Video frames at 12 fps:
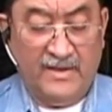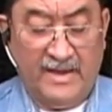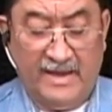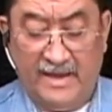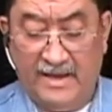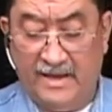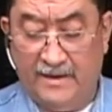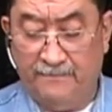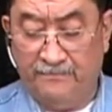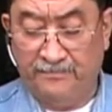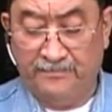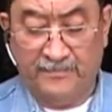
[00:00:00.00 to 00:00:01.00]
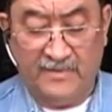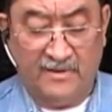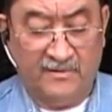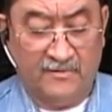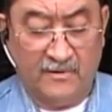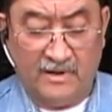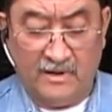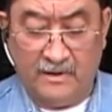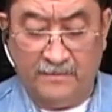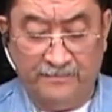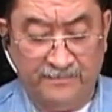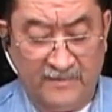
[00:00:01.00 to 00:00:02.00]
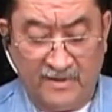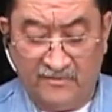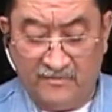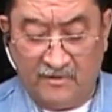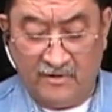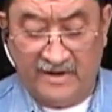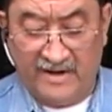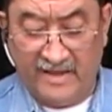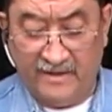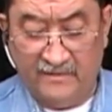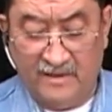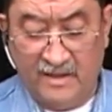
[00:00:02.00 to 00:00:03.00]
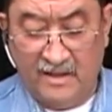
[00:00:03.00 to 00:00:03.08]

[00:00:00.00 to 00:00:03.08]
and this is all it is.